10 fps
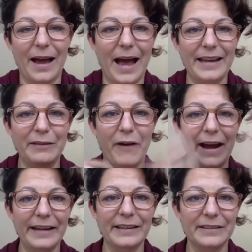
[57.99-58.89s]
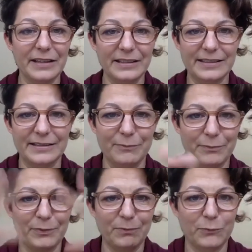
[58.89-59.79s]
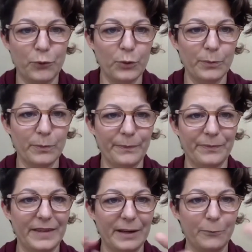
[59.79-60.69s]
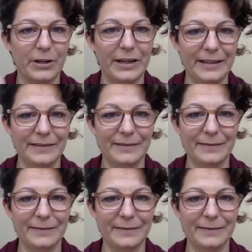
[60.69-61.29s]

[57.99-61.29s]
I define this room that we're in,